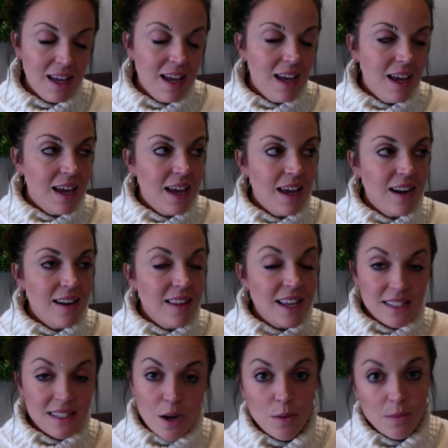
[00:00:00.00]
And
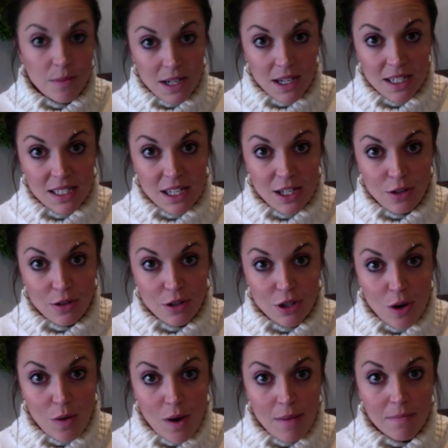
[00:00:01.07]
that's how I'm going to continue to show
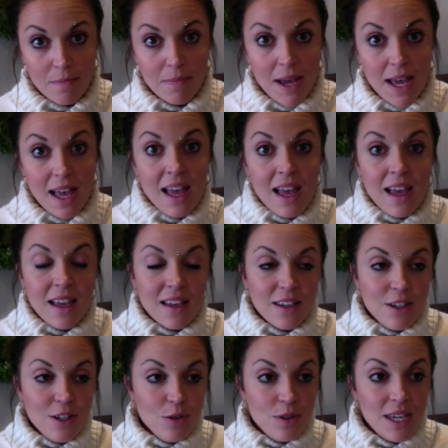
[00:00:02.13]
up. But
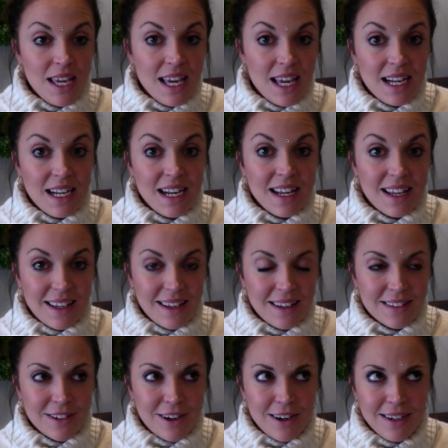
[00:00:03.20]
you can...
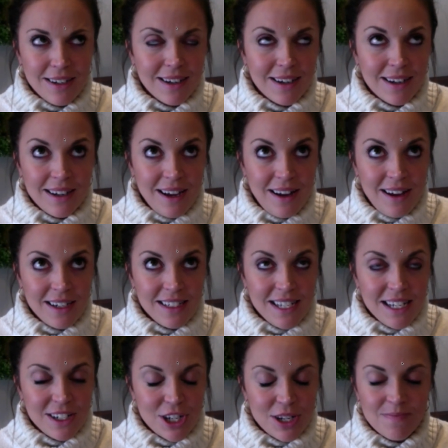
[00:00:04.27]
Sorry, on a
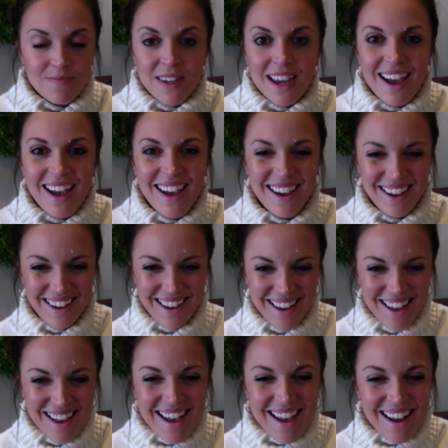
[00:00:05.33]
tangent.
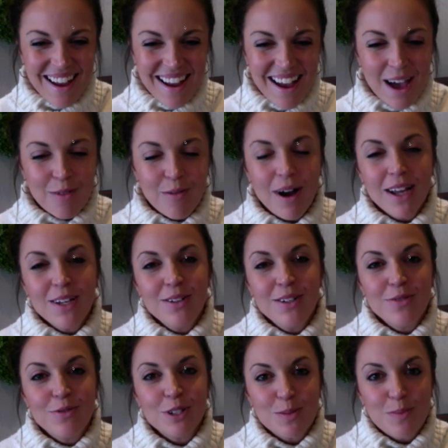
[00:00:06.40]
I want you to
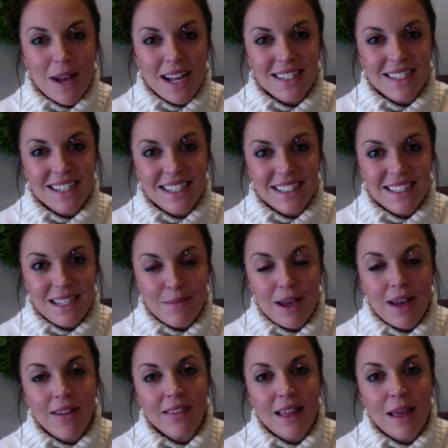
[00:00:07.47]
respond to this
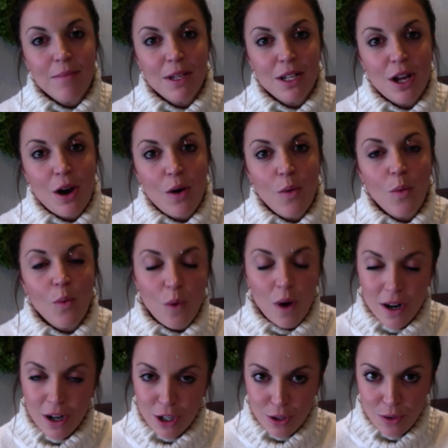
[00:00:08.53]
email and let me know what
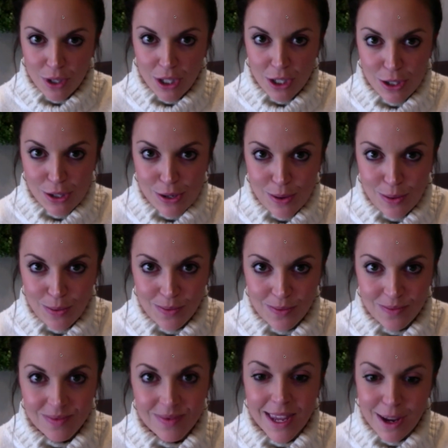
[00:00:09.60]
are you going to do
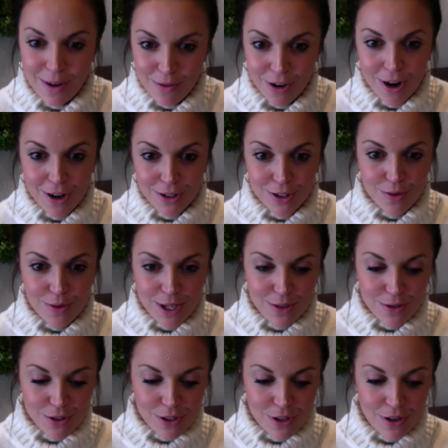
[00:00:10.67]
in regards to what you
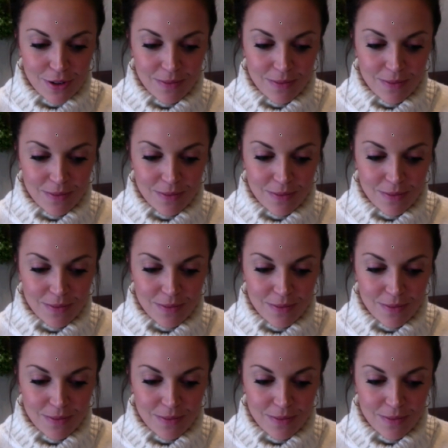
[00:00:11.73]
just heard.